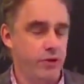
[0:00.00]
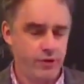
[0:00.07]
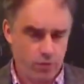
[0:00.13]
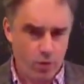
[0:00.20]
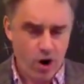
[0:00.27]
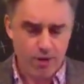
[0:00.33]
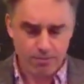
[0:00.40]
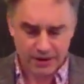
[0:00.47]
Well,
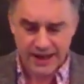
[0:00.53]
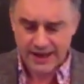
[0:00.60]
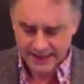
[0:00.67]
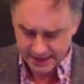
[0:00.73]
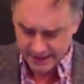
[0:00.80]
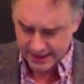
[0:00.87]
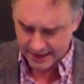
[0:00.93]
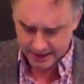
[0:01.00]
they're
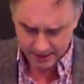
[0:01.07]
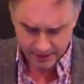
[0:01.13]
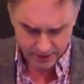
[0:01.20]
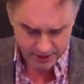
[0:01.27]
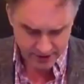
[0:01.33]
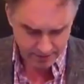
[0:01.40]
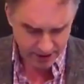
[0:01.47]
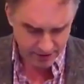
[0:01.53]
warm-blooded, and
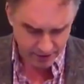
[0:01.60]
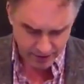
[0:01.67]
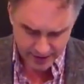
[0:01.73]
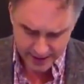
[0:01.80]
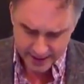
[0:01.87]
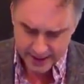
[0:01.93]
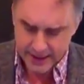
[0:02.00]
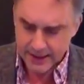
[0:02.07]
there's some other
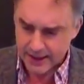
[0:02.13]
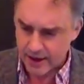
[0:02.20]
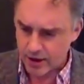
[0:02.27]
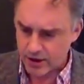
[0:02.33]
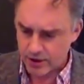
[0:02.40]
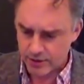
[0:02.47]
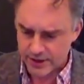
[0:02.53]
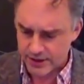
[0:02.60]

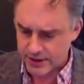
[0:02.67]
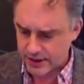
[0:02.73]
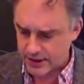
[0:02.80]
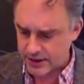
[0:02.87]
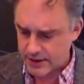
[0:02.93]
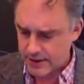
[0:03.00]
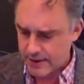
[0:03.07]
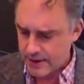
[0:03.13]

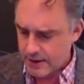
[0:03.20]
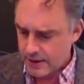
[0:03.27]
characteristics.